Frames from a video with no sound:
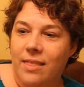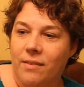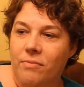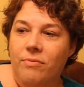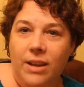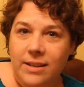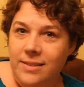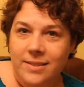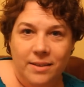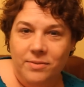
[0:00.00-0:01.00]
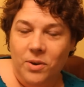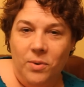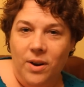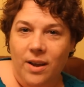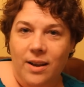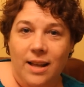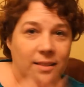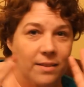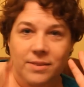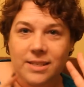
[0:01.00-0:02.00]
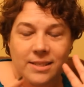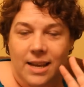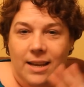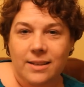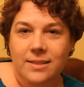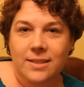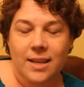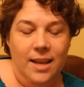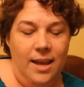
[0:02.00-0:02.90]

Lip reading: the fun stuff going on. I love these tags.